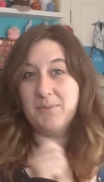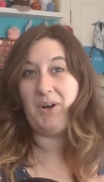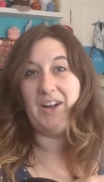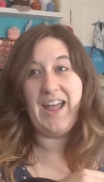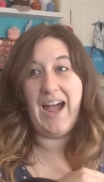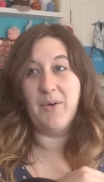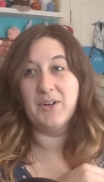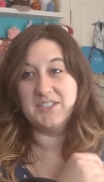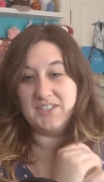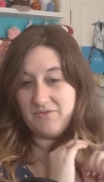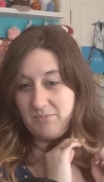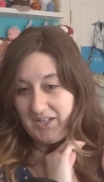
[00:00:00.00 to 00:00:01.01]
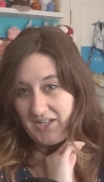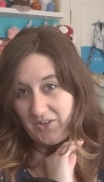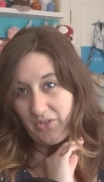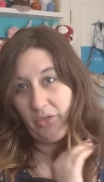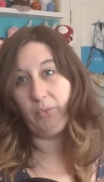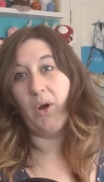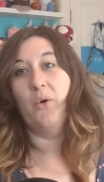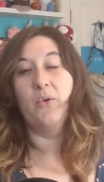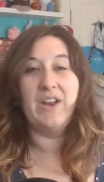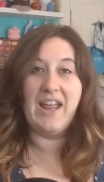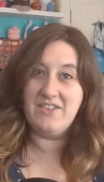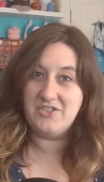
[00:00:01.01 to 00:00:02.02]
upon hours of being
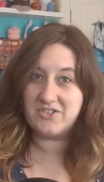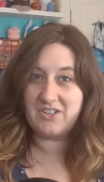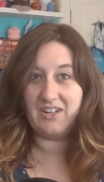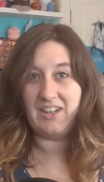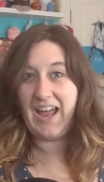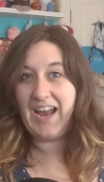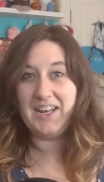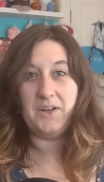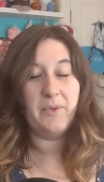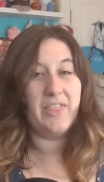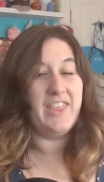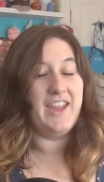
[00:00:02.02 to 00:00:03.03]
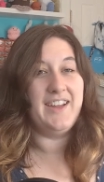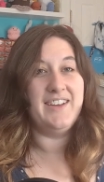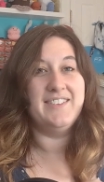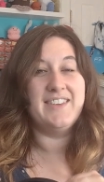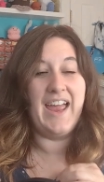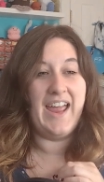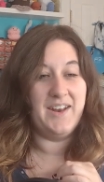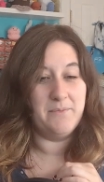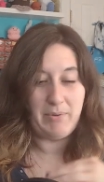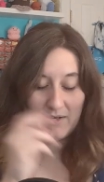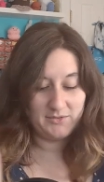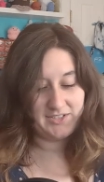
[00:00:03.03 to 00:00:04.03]
thrown and just colliding with things
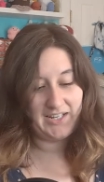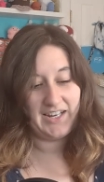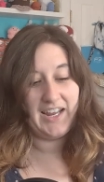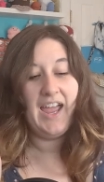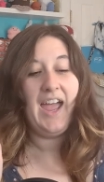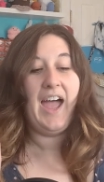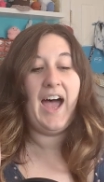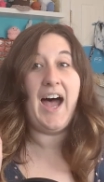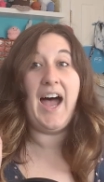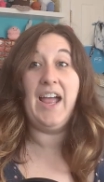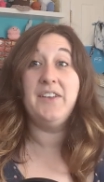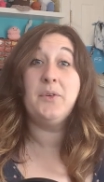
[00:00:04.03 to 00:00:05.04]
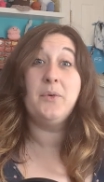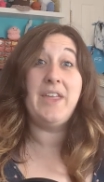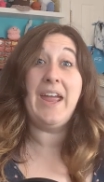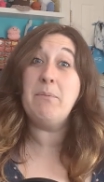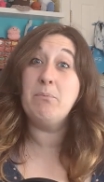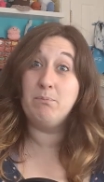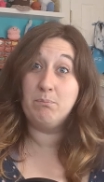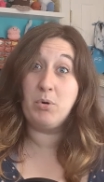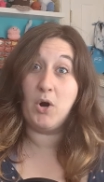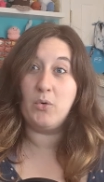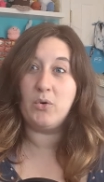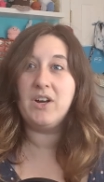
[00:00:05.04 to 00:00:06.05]
and bouncing. And so they
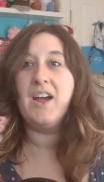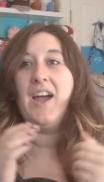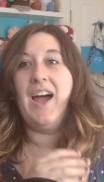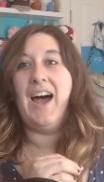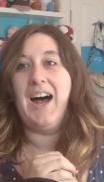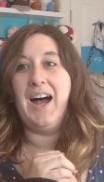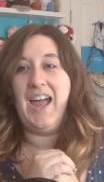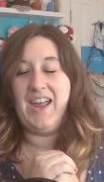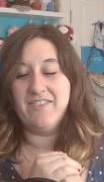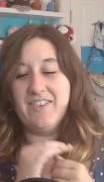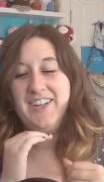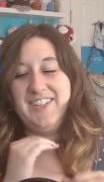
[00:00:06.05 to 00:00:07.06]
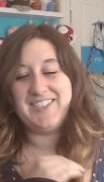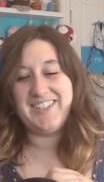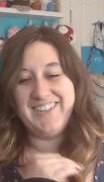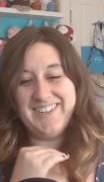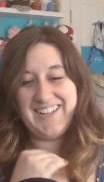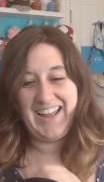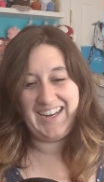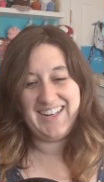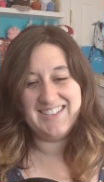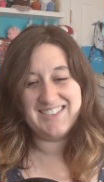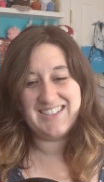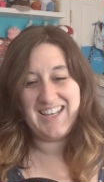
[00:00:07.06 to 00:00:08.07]
broke. Every single
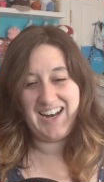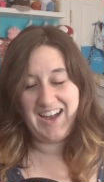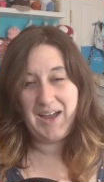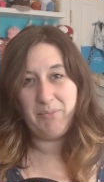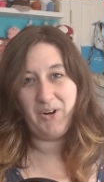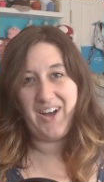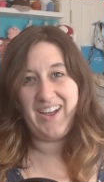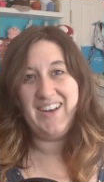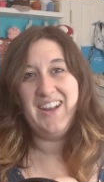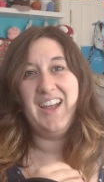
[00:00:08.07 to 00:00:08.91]
Ekans that I brought